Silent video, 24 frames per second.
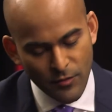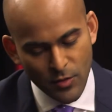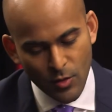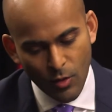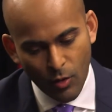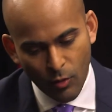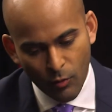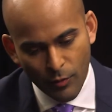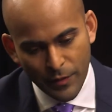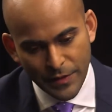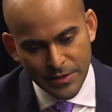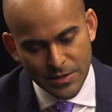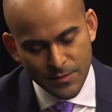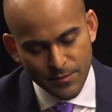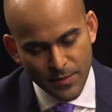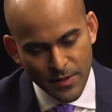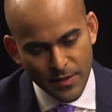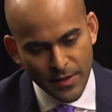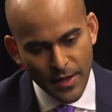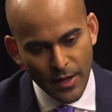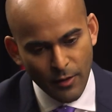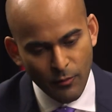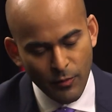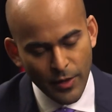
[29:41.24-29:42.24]
you always
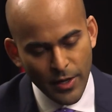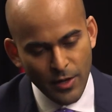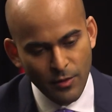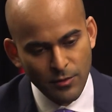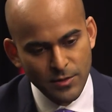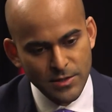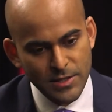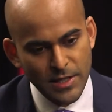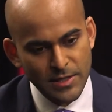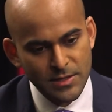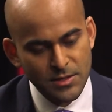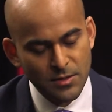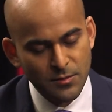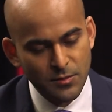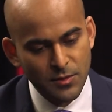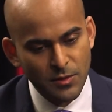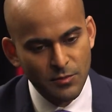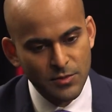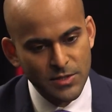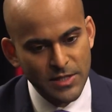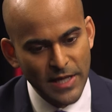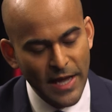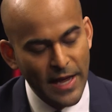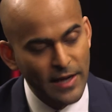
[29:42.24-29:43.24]
been that way, or is that something that
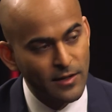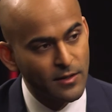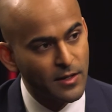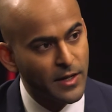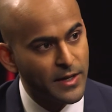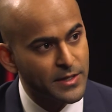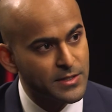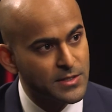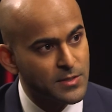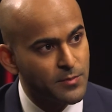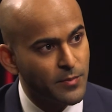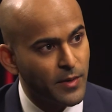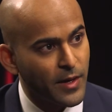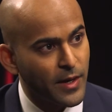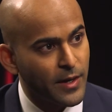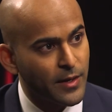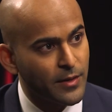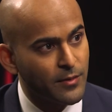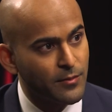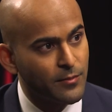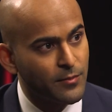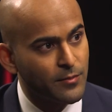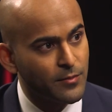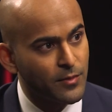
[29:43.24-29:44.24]
was catalyzed
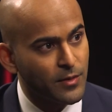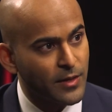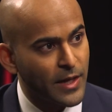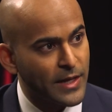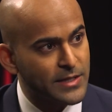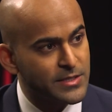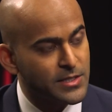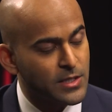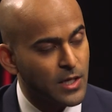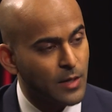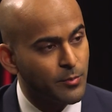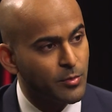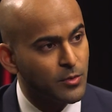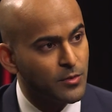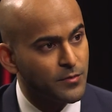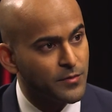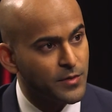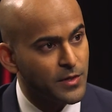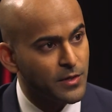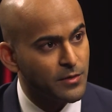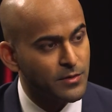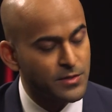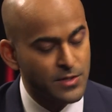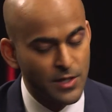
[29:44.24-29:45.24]
by the last couple of
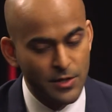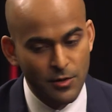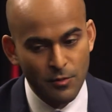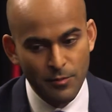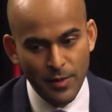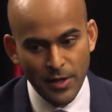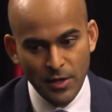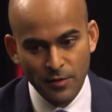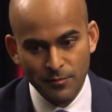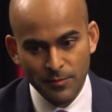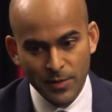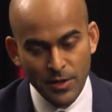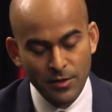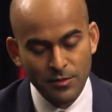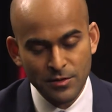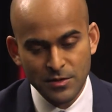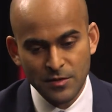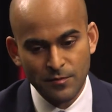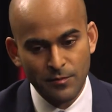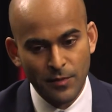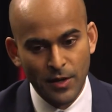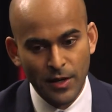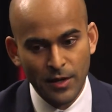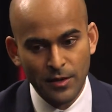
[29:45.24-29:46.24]
years? I know many peers
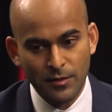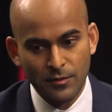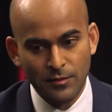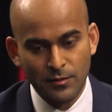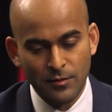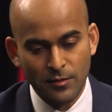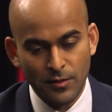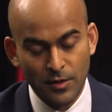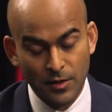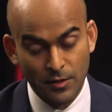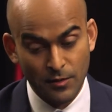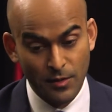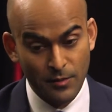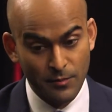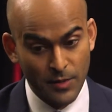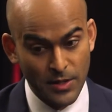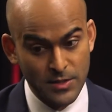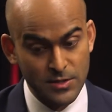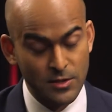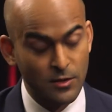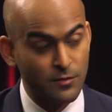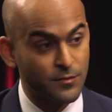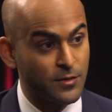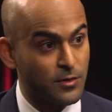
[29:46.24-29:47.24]
of mine, and
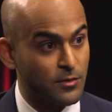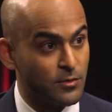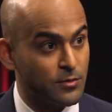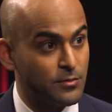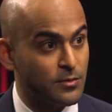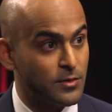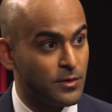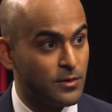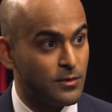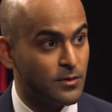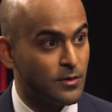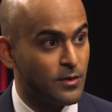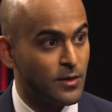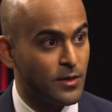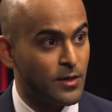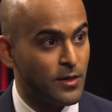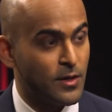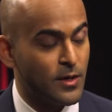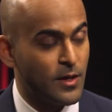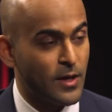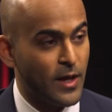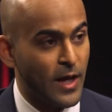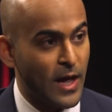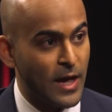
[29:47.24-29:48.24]
myself included,
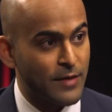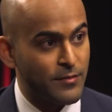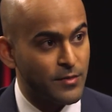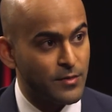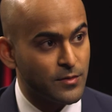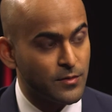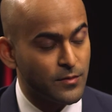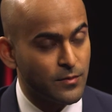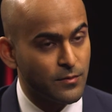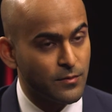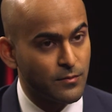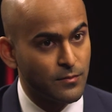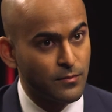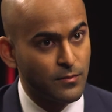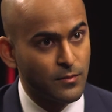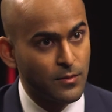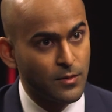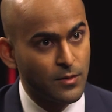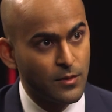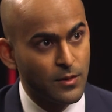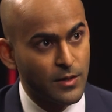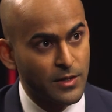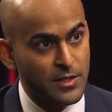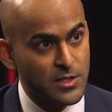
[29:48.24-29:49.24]
haven't
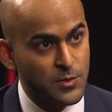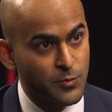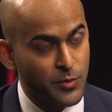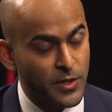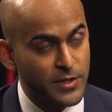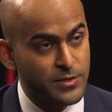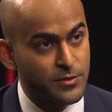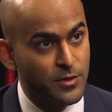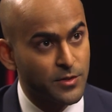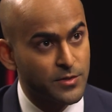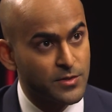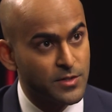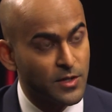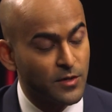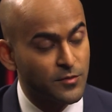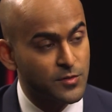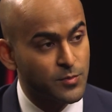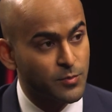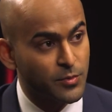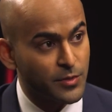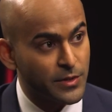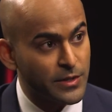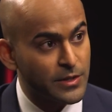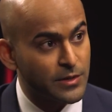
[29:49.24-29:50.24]
expressed ourselves
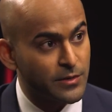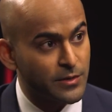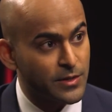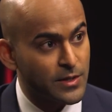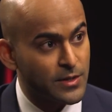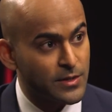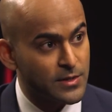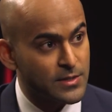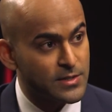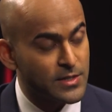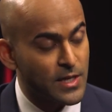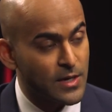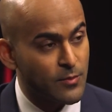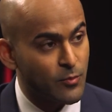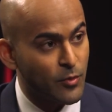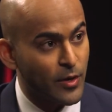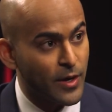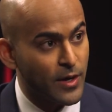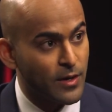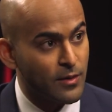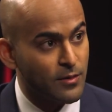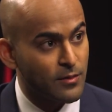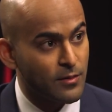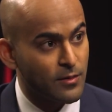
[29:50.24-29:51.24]
politically in the same
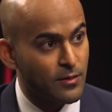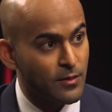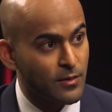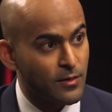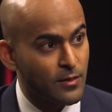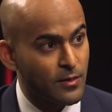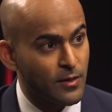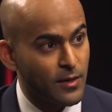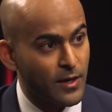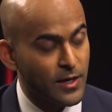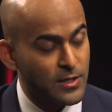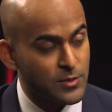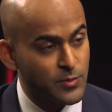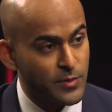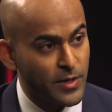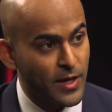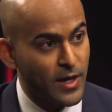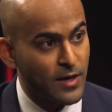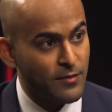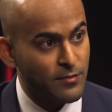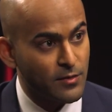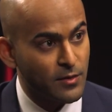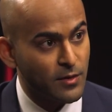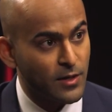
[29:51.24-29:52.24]
way as we
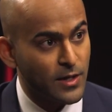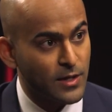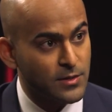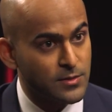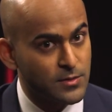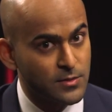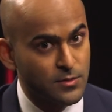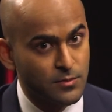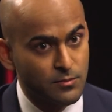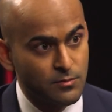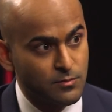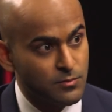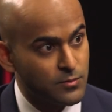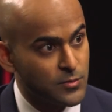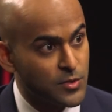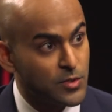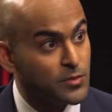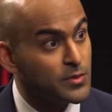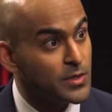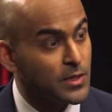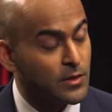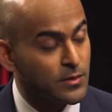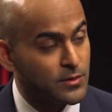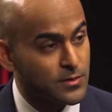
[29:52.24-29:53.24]
have in the last 2
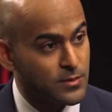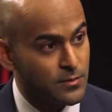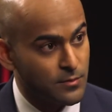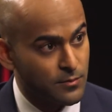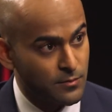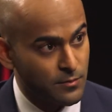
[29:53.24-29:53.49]
years.